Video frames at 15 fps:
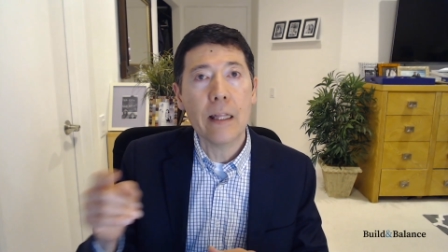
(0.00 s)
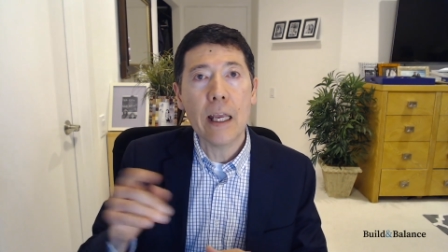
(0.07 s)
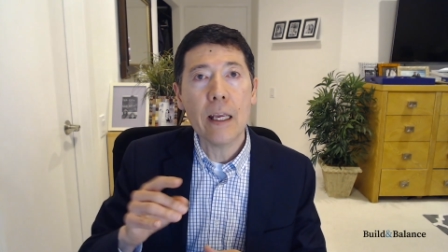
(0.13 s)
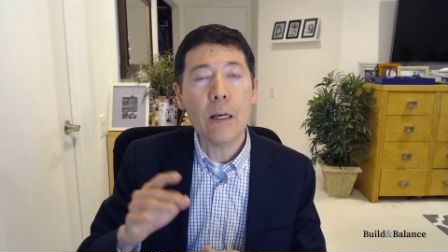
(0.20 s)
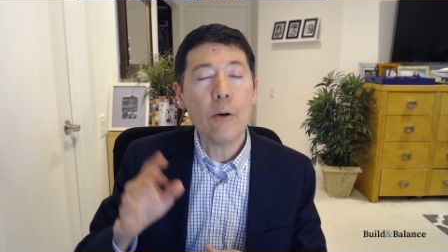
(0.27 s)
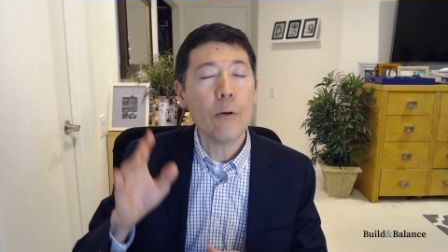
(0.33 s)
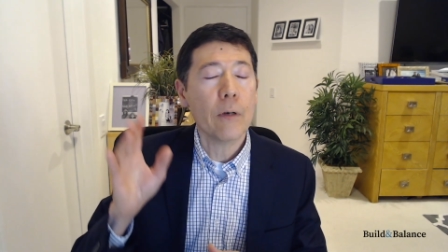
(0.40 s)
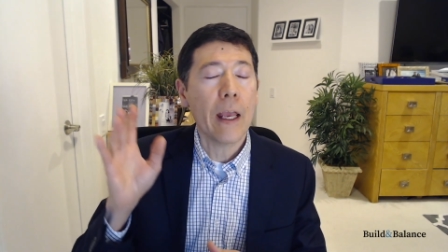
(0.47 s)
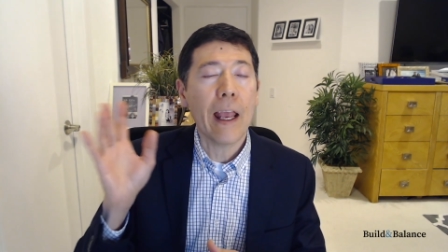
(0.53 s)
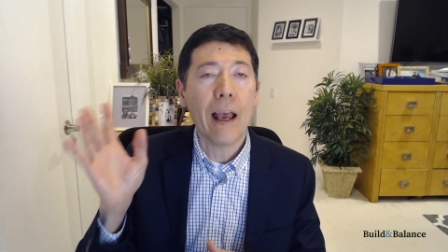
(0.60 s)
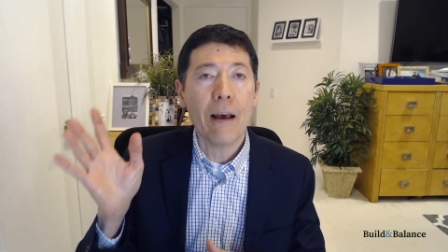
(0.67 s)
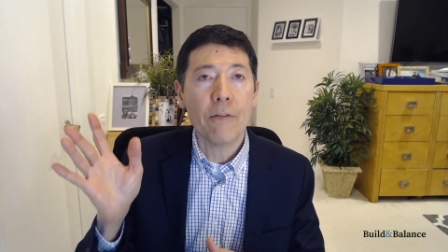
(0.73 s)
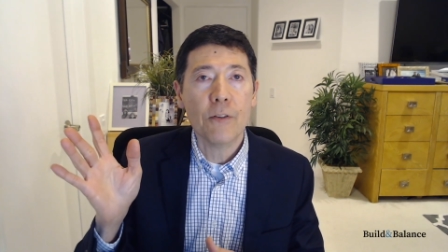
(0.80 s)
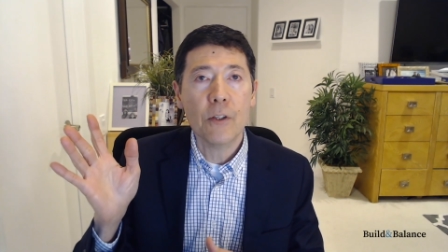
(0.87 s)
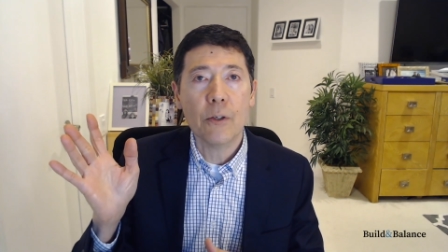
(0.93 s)
They don't
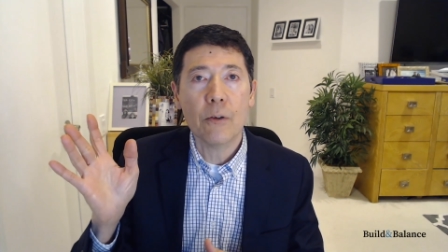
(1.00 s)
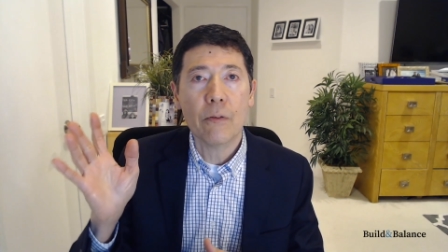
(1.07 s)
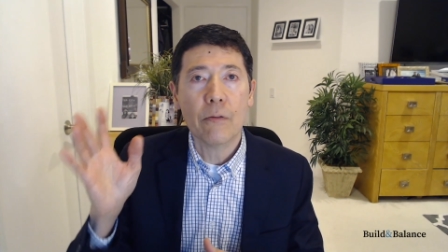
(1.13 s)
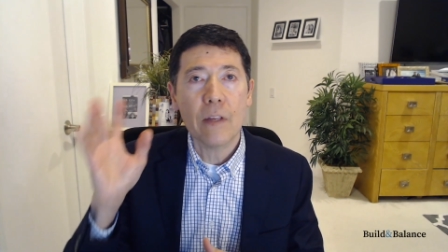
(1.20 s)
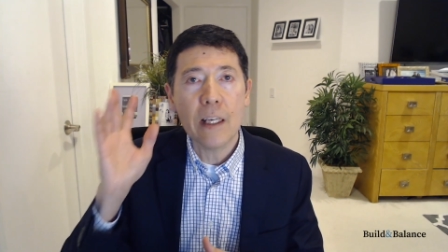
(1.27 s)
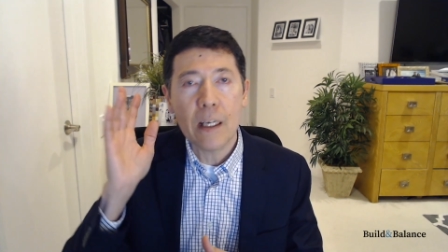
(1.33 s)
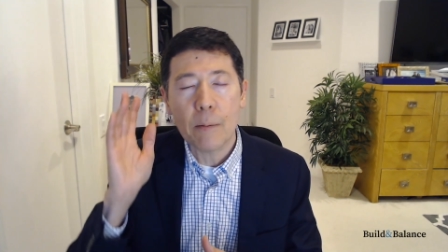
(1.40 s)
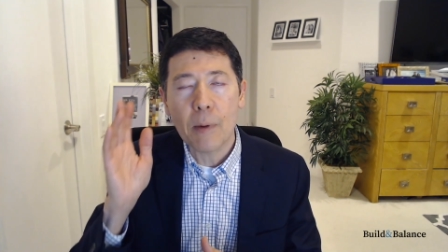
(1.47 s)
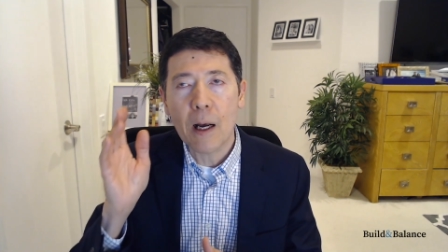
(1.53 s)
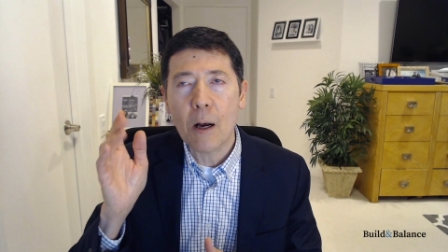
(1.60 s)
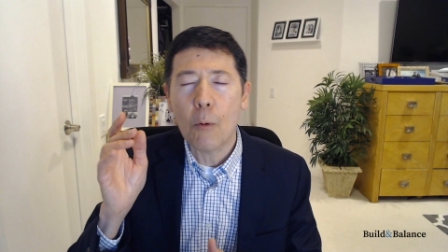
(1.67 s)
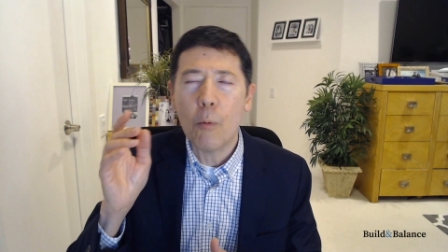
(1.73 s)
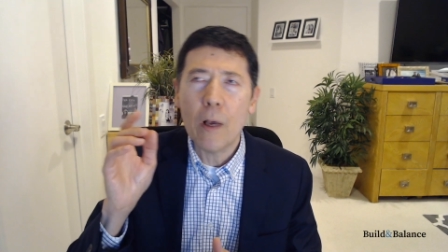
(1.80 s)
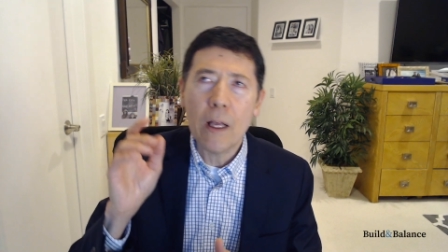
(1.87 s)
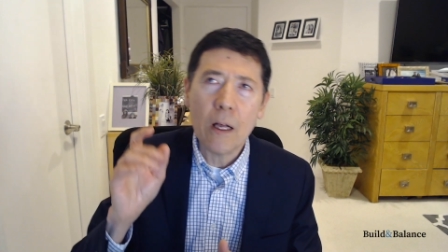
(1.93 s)
have to think
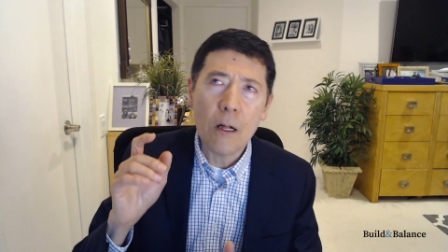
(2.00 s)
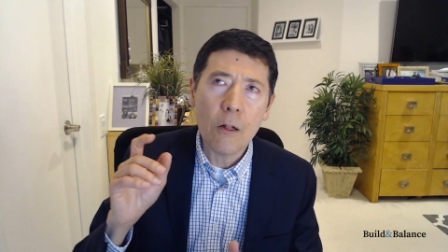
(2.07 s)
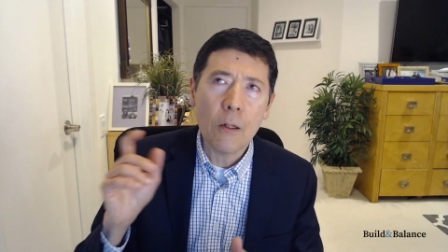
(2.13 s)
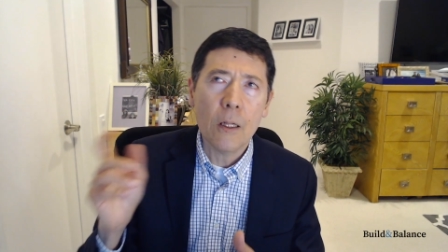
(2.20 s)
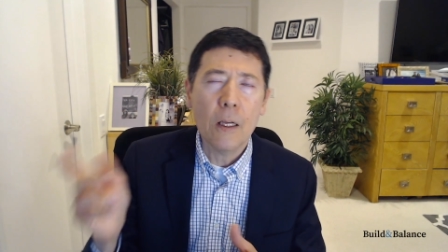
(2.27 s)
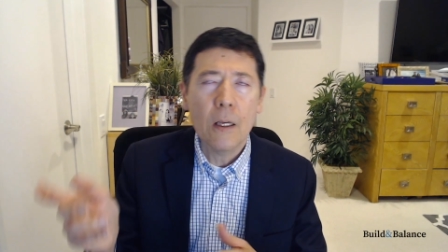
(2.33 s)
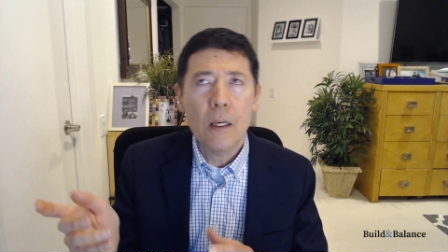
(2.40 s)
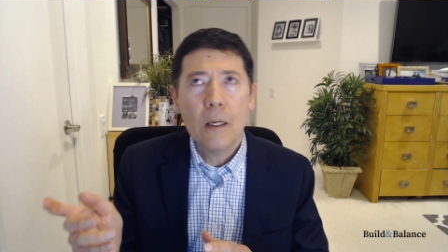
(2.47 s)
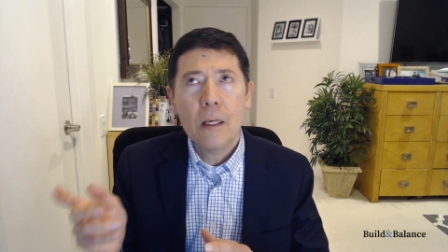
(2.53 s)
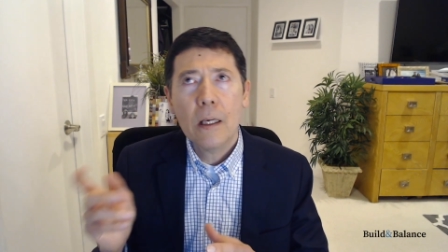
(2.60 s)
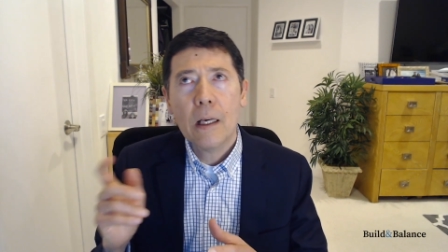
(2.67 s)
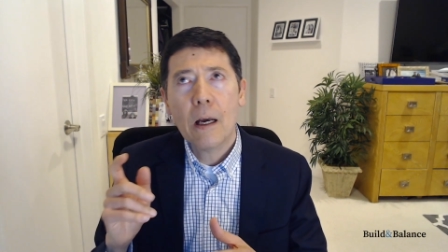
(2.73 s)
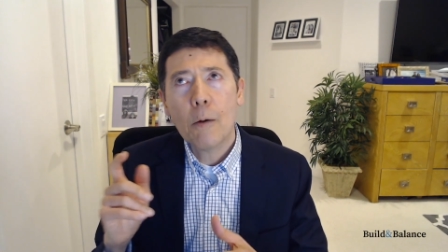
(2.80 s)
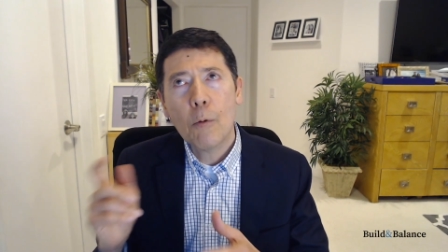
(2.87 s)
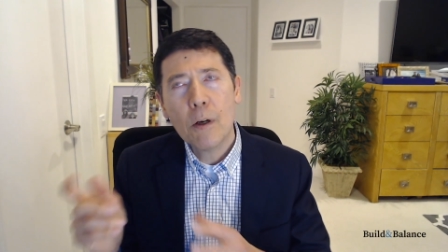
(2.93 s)
about, well,
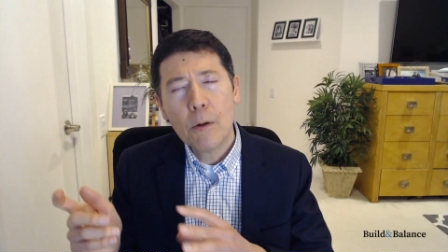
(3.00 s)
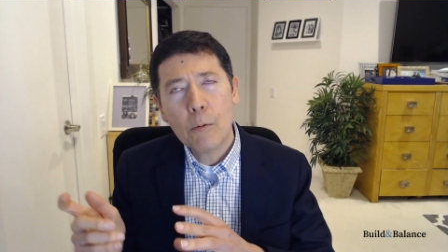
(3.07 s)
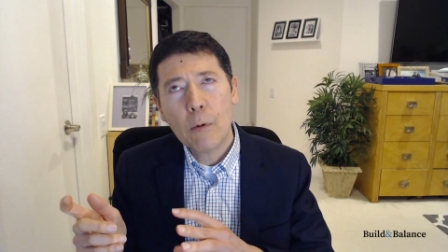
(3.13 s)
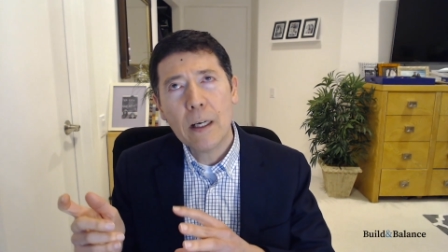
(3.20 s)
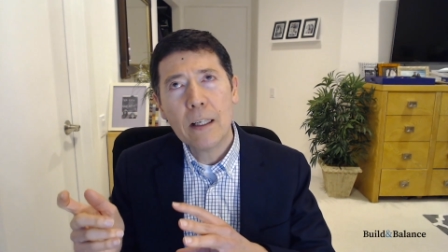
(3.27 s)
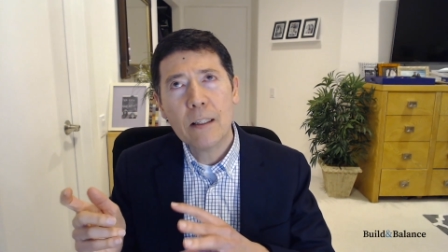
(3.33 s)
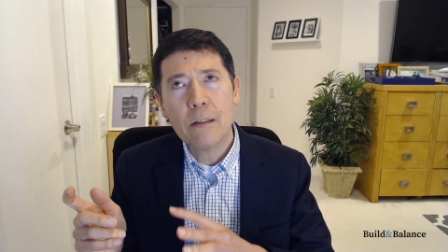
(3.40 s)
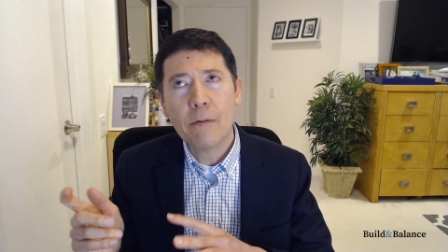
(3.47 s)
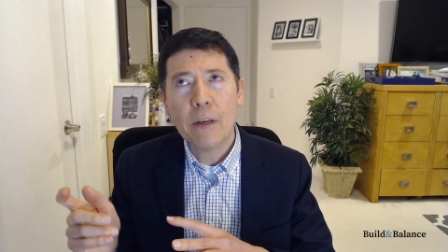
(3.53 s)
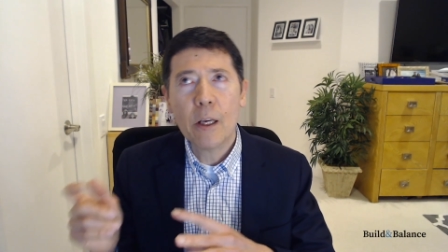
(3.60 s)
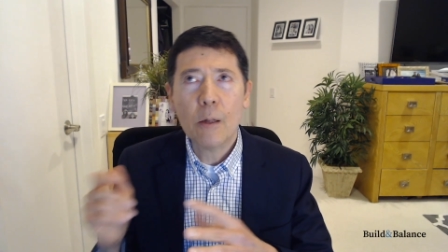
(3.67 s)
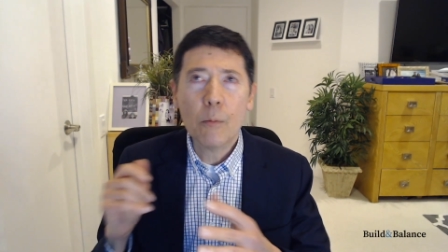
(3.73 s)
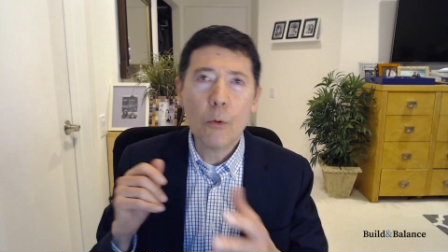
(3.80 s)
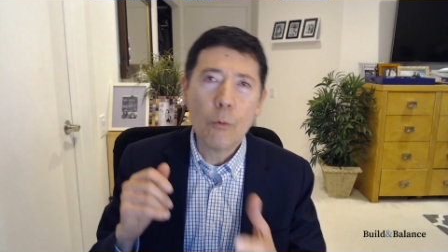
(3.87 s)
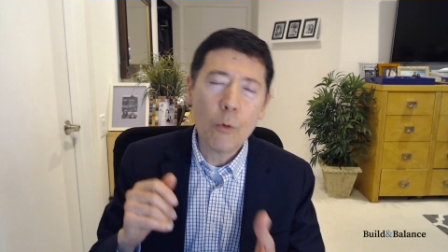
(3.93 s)
I wonder when he's available.